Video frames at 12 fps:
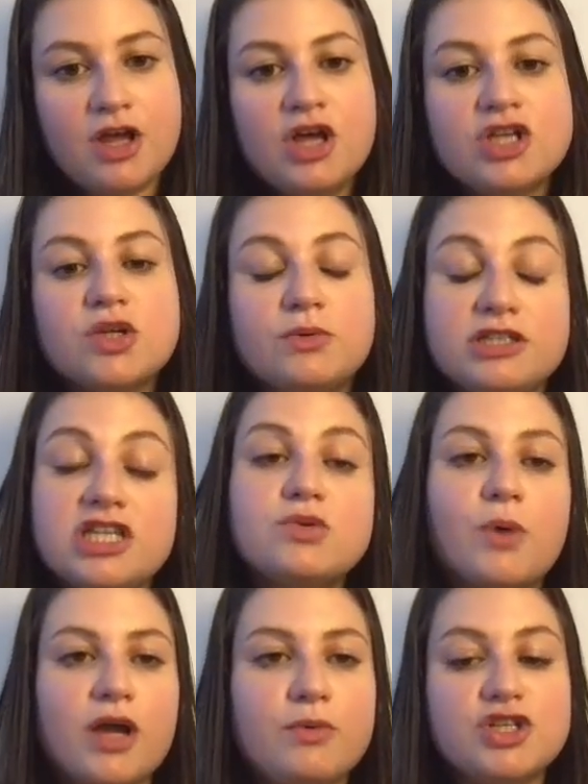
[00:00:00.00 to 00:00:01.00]
So this is
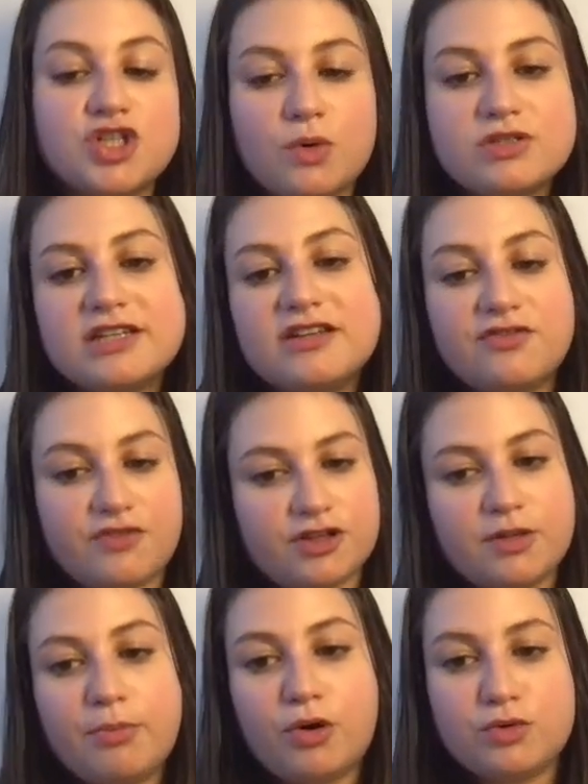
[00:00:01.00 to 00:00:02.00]
why we chose a different
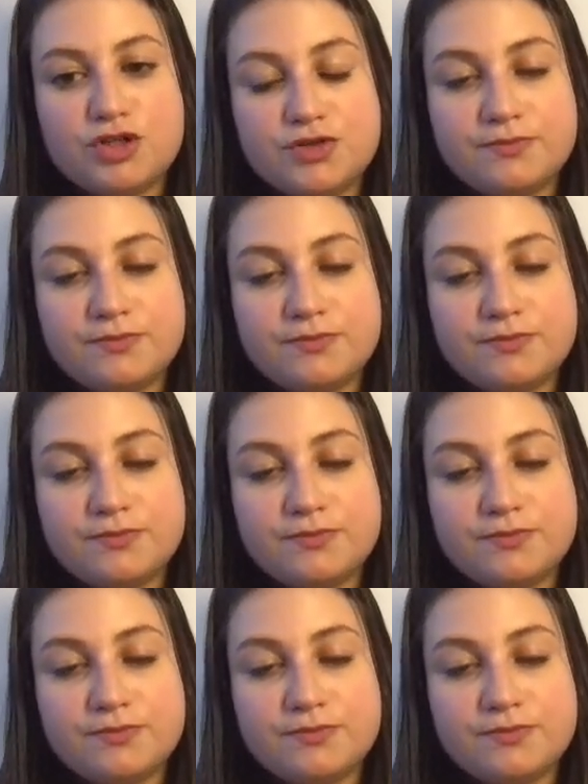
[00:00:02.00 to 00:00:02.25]
approach.